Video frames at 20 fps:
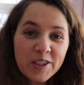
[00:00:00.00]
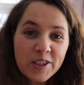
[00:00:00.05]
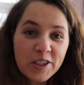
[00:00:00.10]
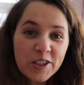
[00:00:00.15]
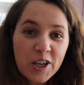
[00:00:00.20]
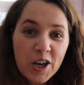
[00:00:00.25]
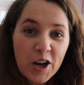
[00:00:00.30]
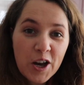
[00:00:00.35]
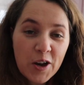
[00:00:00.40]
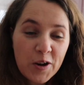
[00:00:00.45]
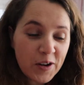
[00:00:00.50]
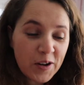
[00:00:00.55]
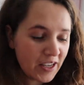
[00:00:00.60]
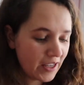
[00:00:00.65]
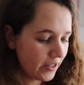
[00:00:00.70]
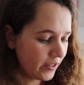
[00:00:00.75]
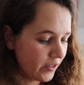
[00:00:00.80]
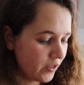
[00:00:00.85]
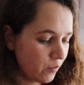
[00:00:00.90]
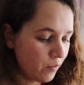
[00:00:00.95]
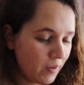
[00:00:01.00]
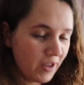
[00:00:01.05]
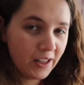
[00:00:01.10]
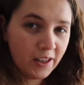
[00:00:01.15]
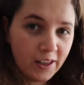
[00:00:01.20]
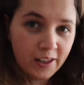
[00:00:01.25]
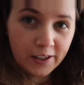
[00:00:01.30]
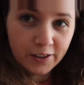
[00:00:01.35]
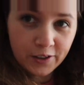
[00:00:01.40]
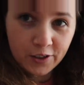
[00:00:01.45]
So here's my
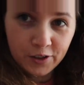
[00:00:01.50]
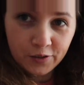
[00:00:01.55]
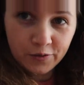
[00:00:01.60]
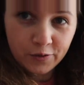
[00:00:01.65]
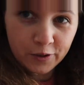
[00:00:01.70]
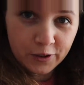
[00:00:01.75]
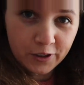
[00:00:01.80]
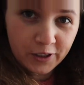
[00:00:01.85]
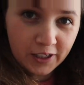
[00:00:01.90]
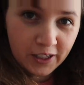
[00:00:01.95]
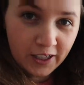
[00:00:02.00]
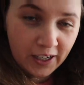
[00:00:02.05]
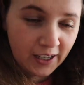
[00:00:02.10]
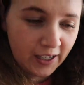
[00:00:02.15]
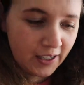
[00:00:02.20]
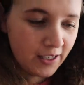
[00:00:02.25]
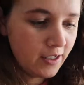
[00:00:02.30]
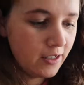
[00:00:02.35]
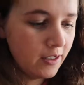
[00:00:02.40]
lunch for today.